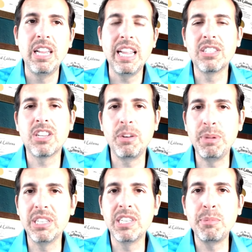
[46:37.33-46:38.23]
it's going to
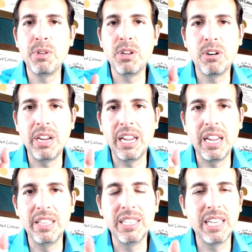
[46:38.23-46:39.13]
be similar
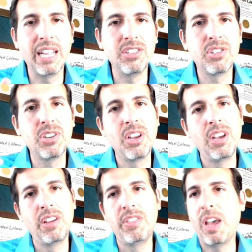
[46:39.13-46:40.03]
in the sense
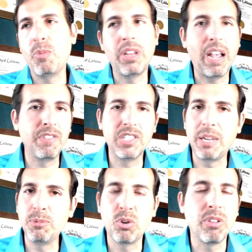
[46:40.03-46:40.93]
that we have the
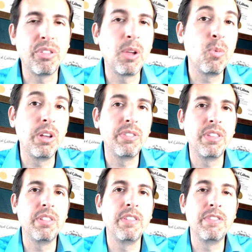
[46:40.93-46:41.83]
same sort of thing with
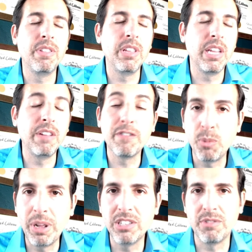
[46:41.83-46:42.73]
the the, the
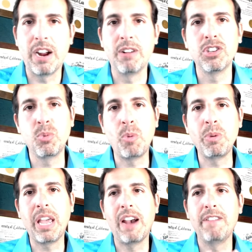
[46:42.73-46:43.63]
influenza virus. So when
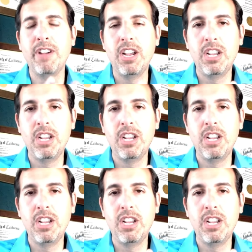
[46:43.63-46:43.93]
we have